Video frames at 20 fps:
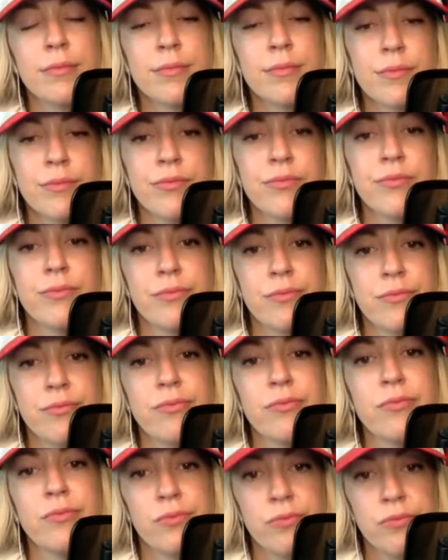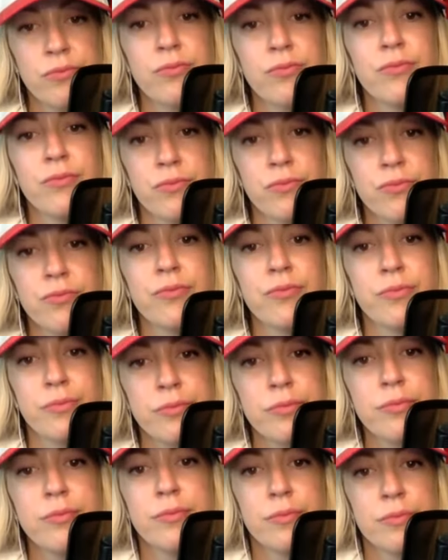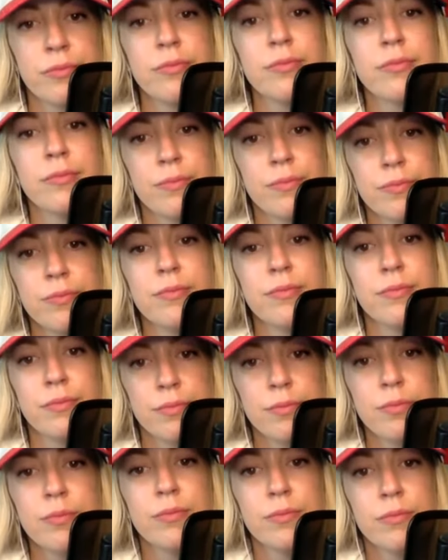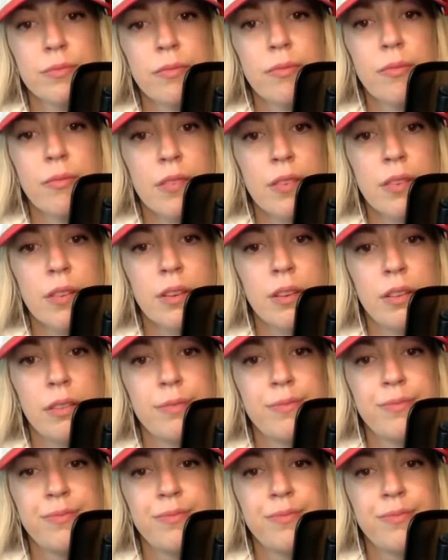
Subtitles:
No words are spoken by the person on screen.